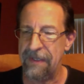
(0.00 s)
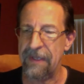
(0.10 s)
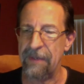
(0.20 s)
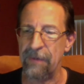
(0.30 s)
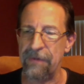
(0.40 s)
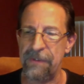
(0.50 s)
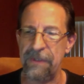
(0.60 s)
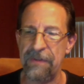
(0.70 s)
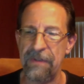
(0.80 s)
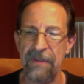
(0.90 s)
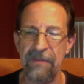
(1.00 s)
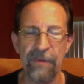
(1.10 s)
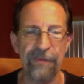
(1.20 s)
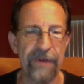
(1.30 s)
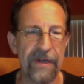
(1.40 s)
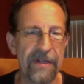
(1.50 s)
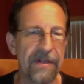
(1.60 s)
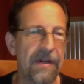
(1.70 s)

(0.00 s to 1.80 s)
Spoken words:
that was just a dismal failure.